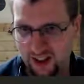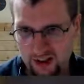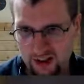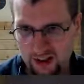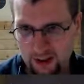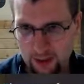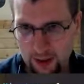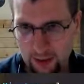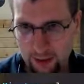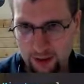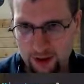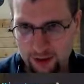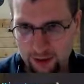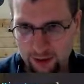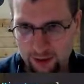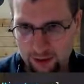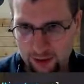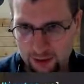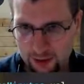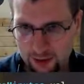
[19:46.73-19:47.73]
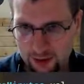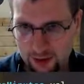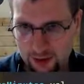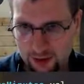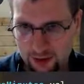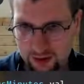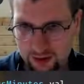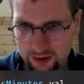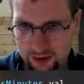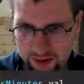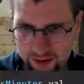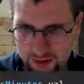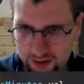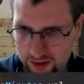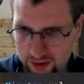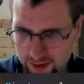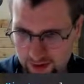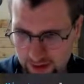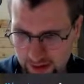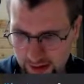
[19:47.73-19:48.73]
a rabbit hole.
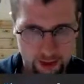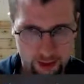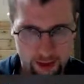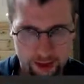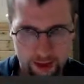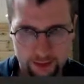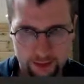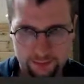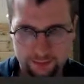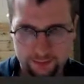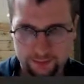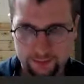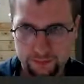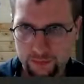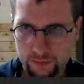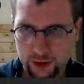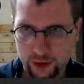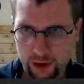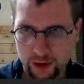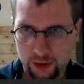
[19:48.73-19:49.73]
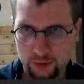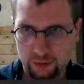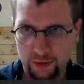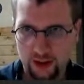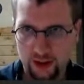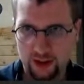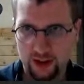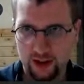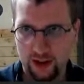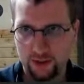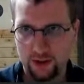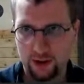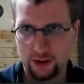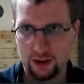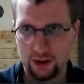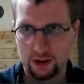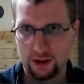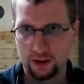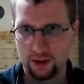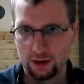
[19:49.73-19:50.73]
Yeah. So this should fix it, I think.
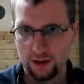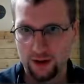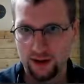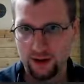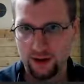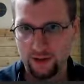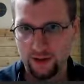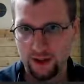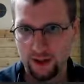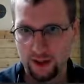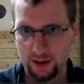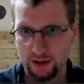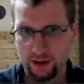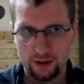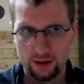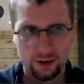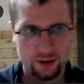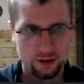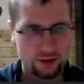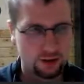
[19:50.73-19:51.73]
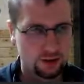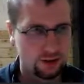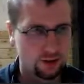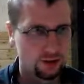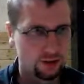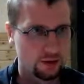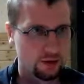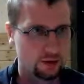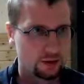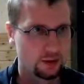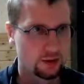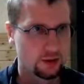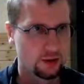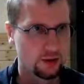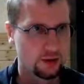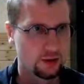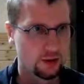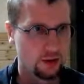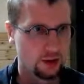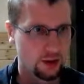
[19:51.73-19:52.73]
Let's try it out.
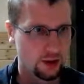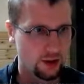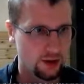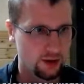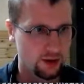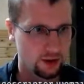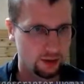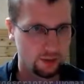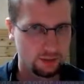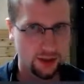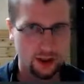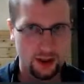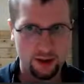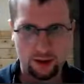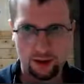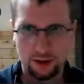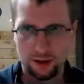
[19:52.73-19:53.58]
Did it compile?